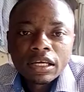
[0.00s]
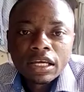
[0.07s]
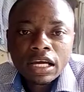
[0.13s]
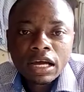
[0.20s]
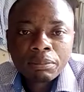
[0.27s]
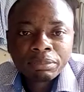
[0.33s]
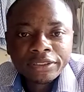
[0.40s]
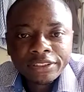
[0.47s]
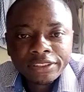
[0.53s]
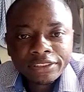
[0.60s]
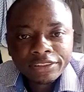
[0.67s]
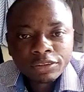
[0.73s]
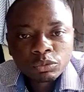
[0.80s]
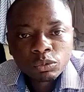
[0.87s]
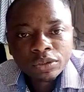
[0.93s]

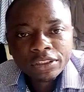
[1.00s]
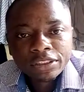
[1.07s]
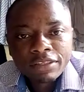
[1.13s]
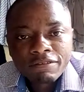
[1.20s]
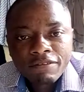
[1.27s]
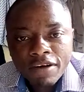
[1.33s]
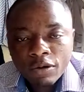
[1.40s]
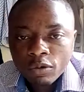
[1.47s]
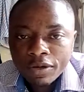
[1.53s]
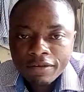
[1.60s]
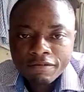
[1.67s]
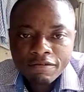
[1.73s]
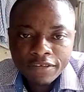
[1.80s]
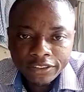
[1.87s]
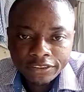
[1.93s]
capitis, which is a fungal
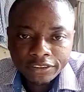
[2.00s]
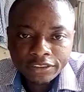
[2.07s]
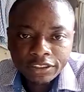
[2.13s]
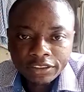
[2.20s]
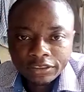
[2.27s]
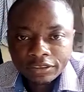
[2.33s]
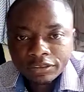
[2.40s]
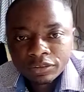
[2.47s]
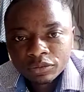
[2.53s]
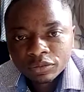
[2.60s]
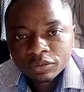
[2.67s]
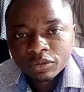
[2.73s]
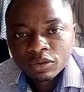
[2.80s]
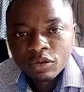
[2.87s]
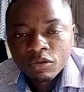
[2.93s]
infection
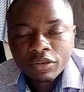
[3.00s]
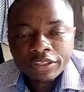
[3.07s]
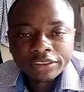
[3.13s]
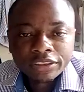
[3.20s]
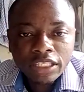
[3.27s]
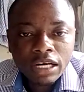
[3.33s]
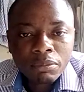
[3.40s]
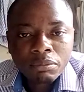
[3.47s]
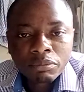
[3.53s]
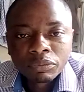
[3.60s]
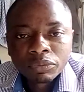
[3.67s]
of the scalp,